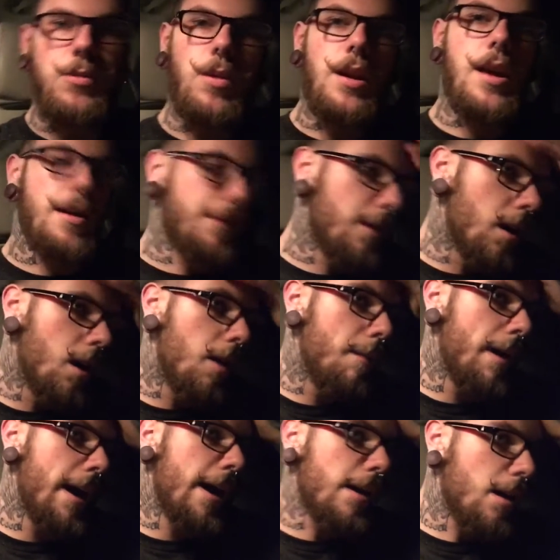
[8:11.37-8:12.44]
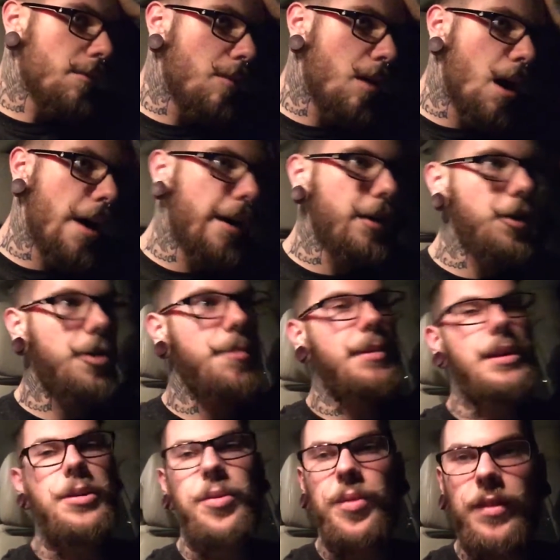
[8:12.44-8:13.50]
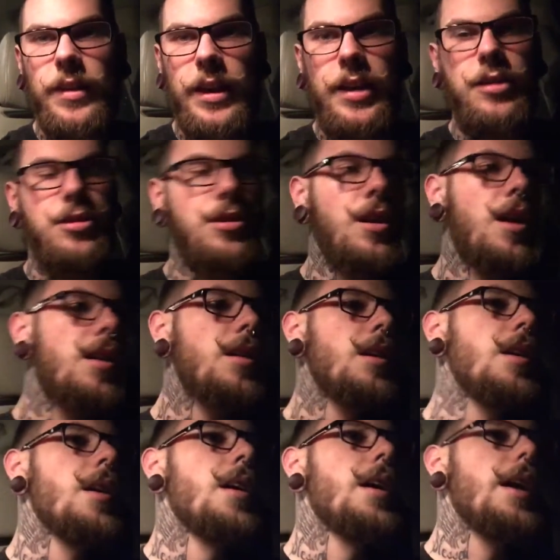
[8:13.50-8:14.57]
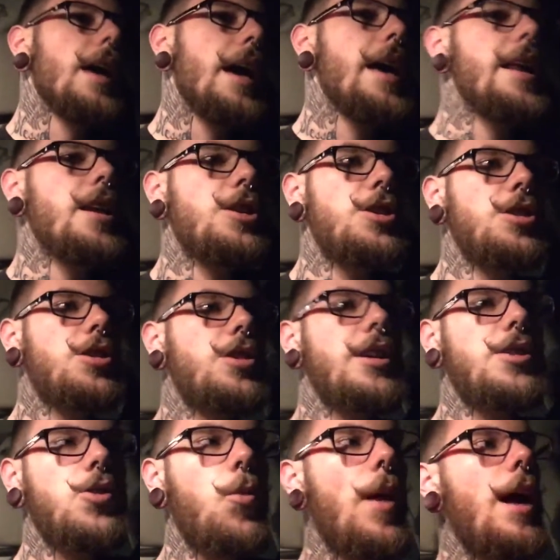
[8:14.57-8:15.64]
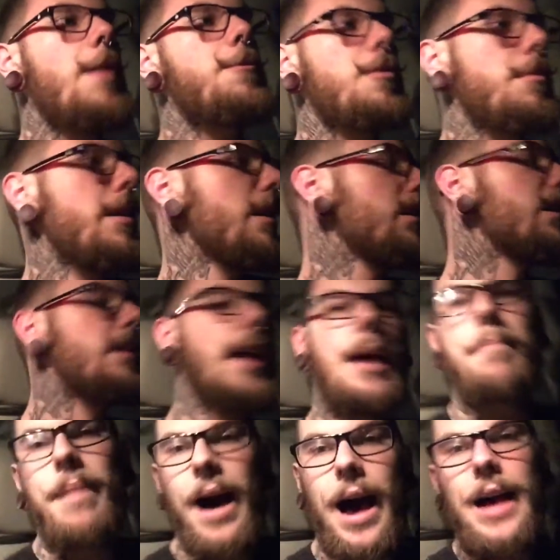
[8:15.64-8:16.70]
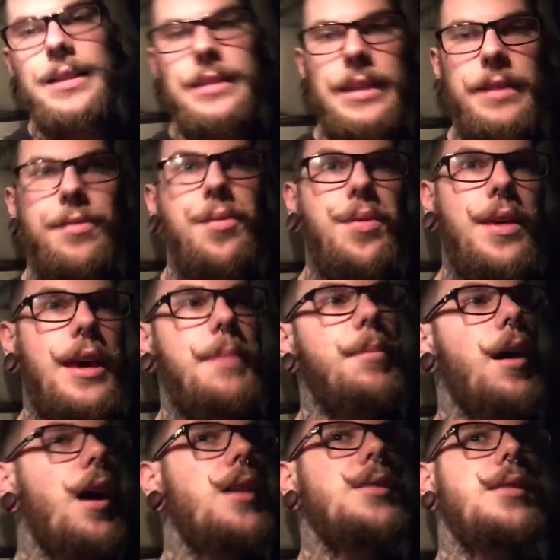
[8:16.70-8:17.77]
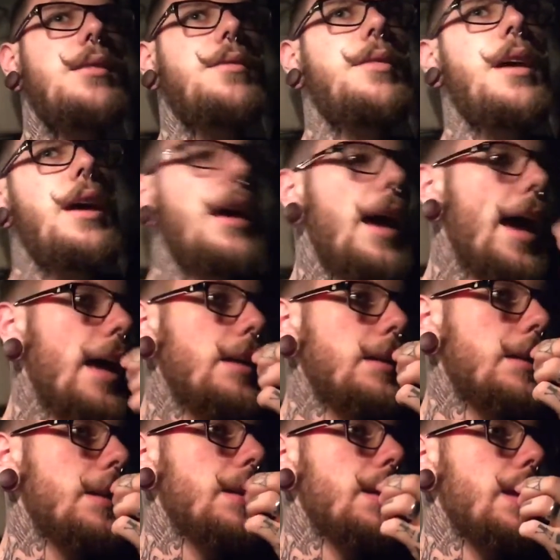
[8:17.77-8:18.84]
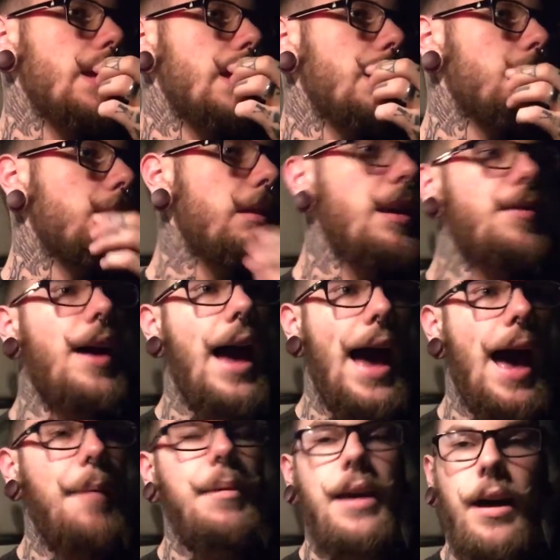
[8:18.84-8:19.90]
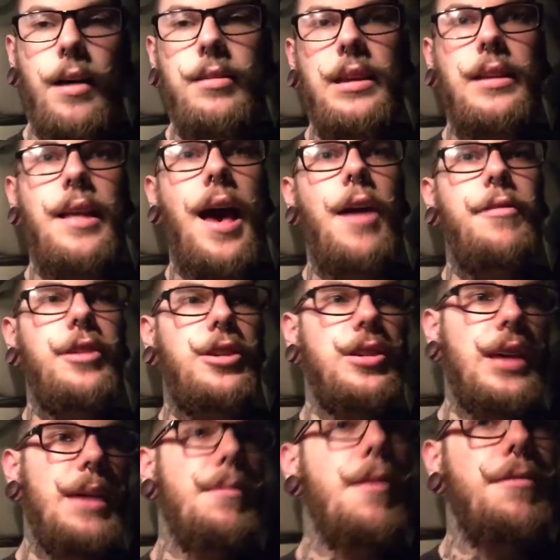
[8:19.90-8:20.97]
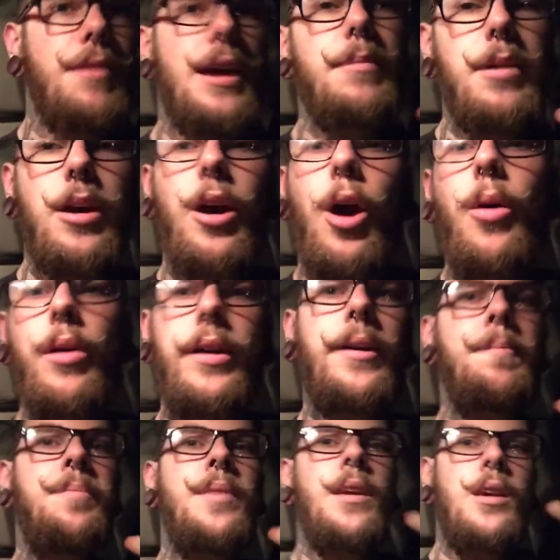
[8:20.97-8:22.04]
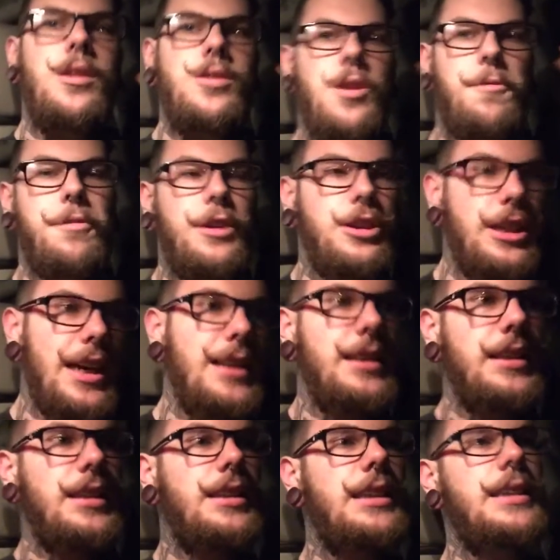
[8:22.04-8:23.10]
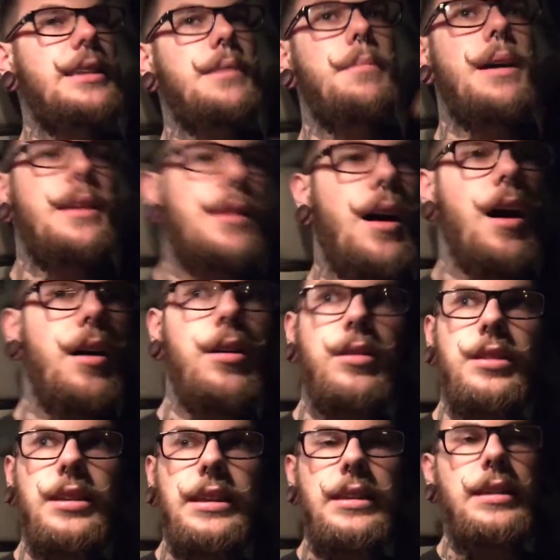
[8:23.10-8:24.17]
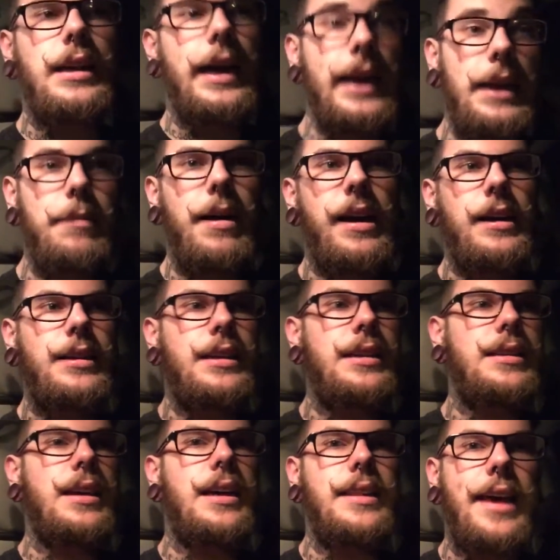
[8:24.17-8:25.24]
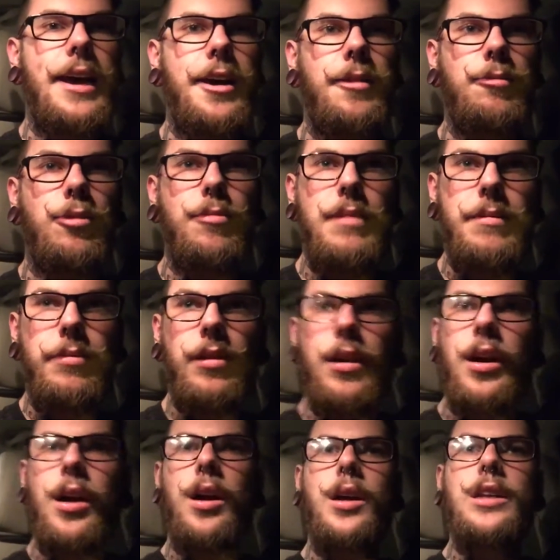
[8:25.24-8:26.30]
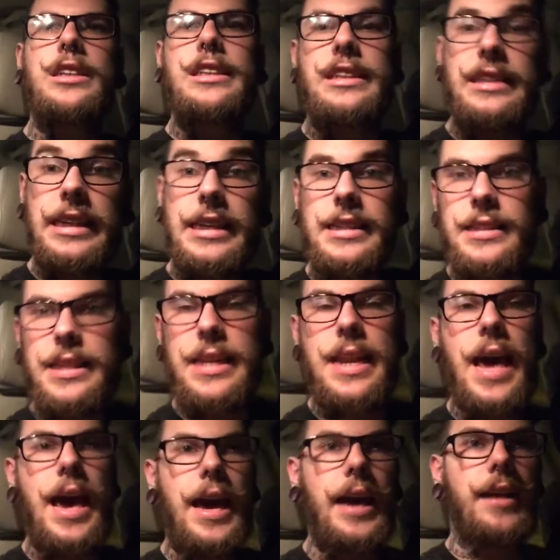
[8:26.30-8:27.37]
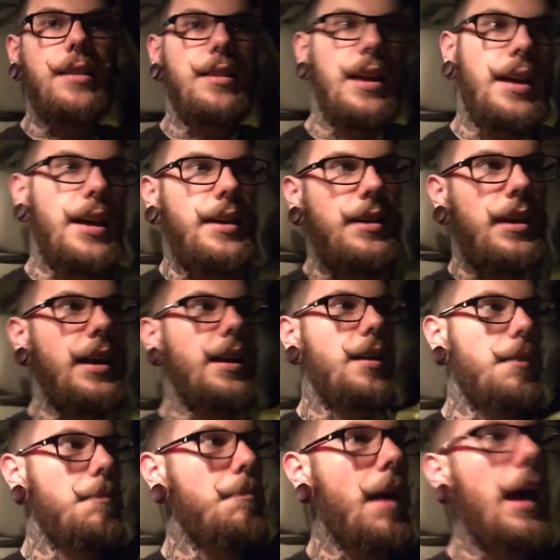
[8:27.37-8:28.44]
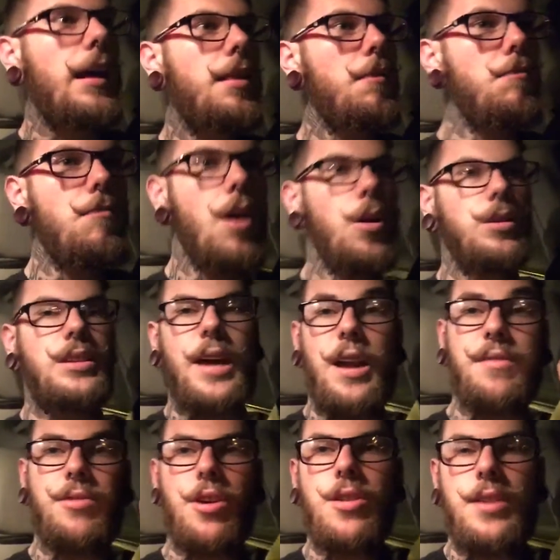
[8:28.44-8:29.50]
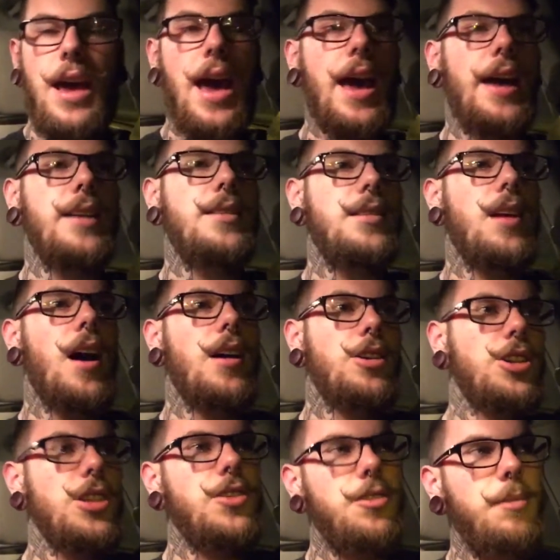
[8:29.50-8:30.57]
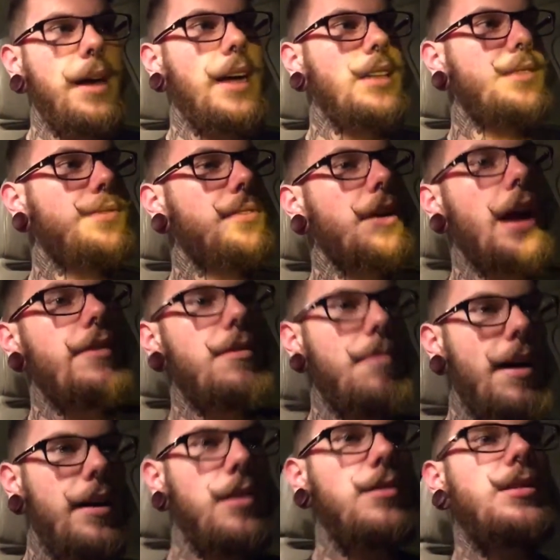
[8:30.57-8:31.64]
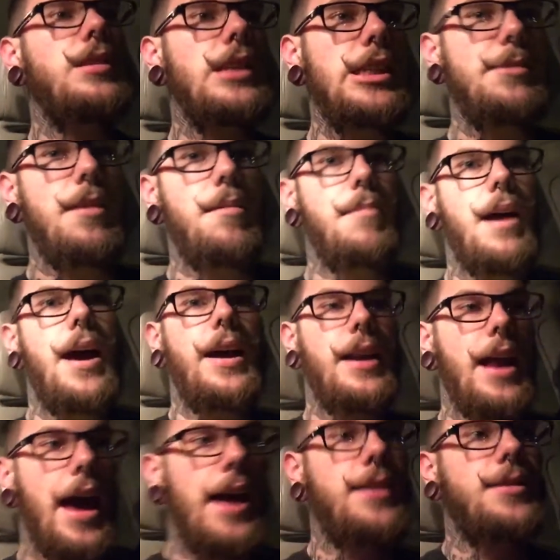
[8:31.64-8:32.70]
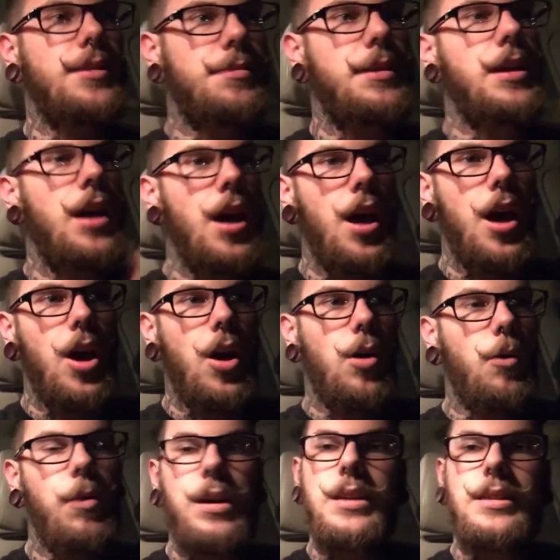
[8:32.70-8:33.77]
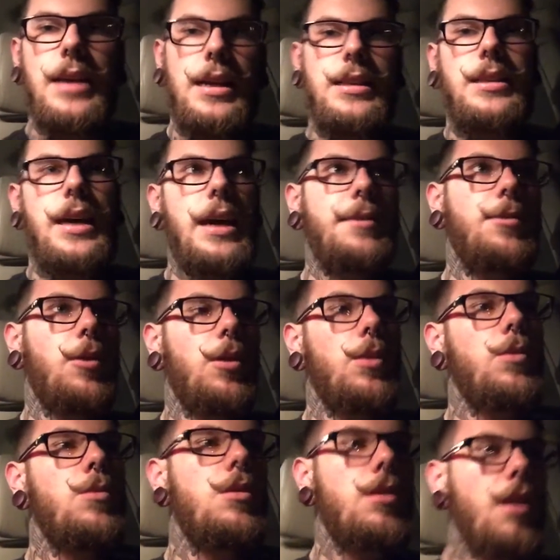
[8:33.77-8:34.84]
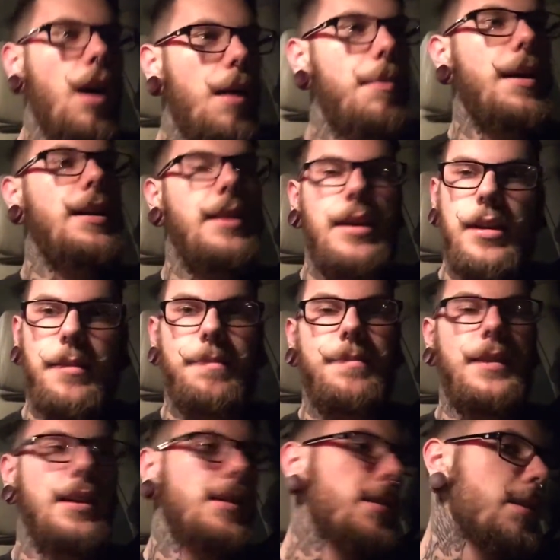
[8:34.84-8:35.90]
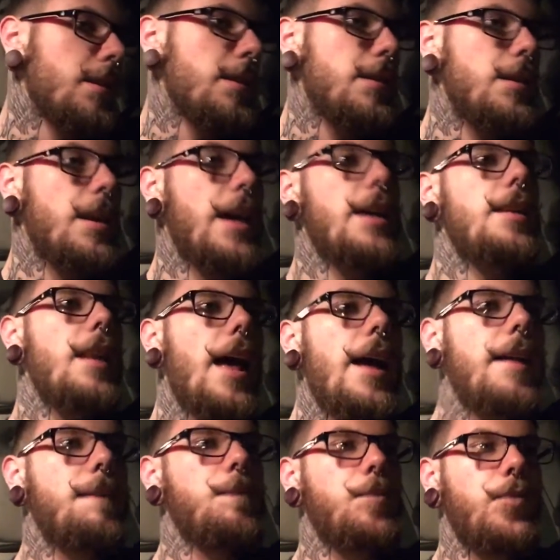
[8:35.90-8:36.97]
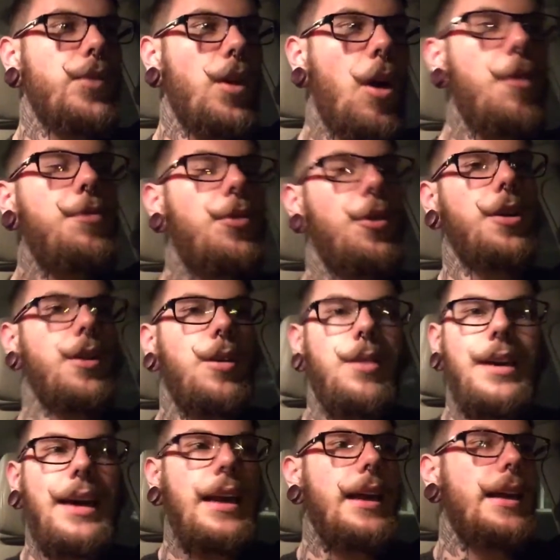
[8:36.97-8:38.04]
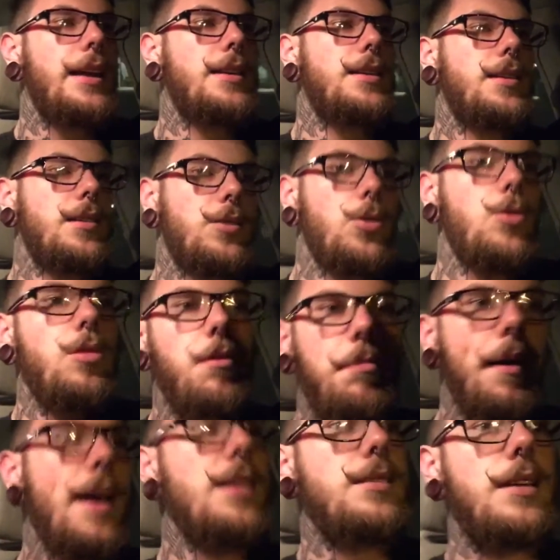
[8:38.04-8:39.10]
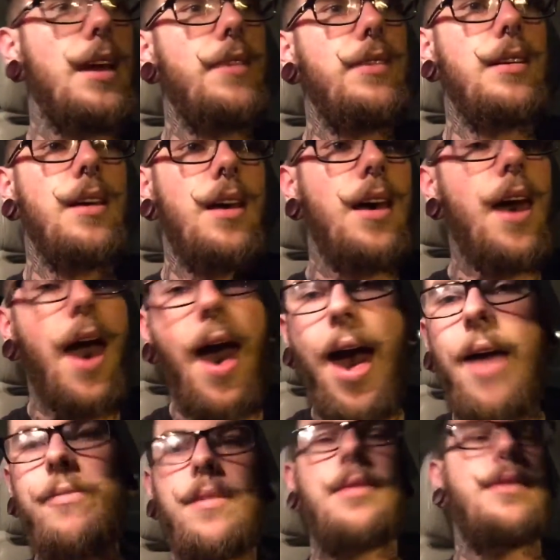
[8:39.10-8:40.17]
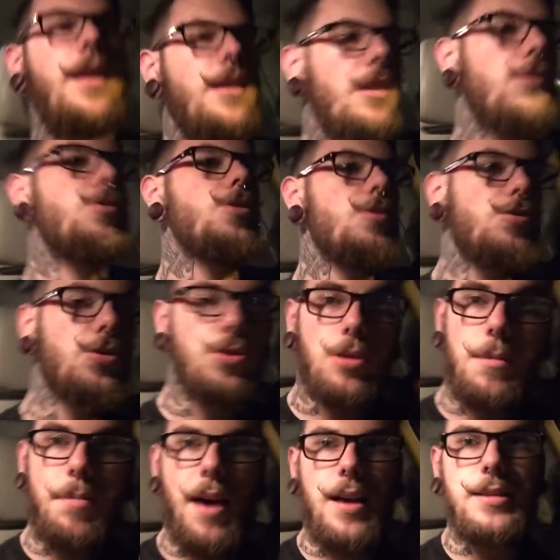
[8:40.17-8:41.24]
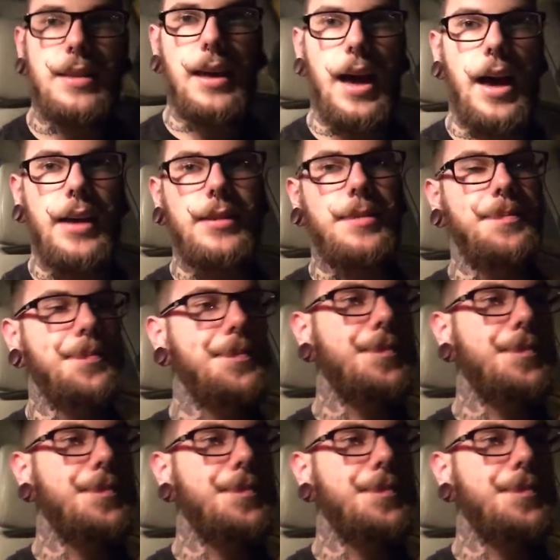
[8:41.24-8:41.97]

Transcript: What if, oh man, come on, you could be doing this, you're not. And it's a way for me to stay positive, think positive, and just live a happy, healthy life and just keep my family going. So Francesca sees it, my daughter sees it, anybody sees it, and they remember, seize the day. It make the most out of your day. It's not just for me, it's for everybody who sees my back and asks me, what does that stand for? Well, Carpe Diem. It's seize the day in Latin. Go for it, go get it. It's do your best at everything you do. Do your best, guys.